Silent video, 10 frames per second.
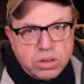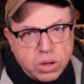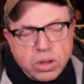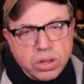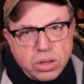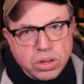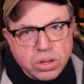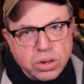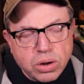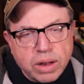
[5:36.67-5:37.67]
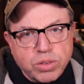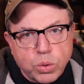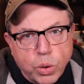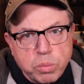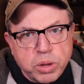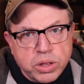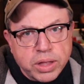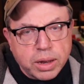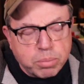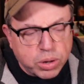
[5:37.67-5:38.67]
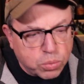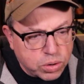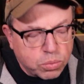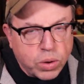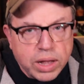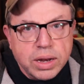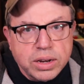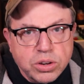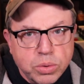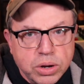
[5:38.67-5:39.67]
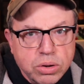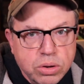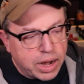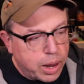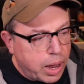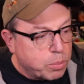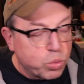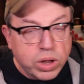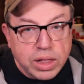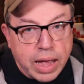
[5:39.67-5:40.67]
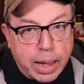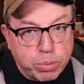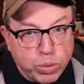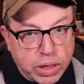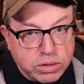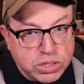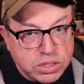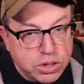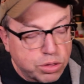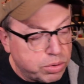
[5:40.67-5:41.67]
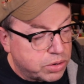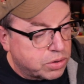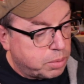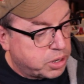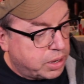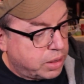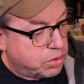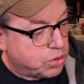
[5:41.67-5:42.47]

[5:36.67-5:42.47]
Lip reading: No, you don't have to quote me on that, but we're well into it. And I'm really happy with how season 3 is coming together.